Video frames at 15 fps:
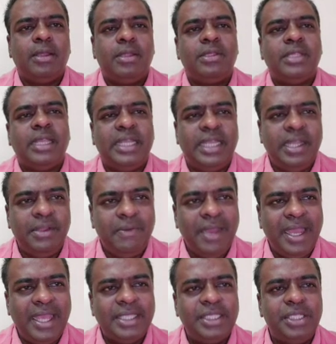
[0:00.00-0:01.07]
the
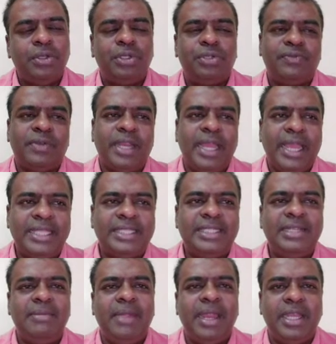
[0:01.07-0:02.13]
device used for
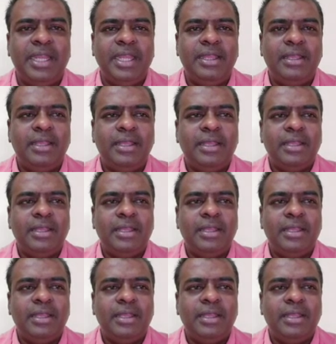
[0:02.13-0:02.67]
estimating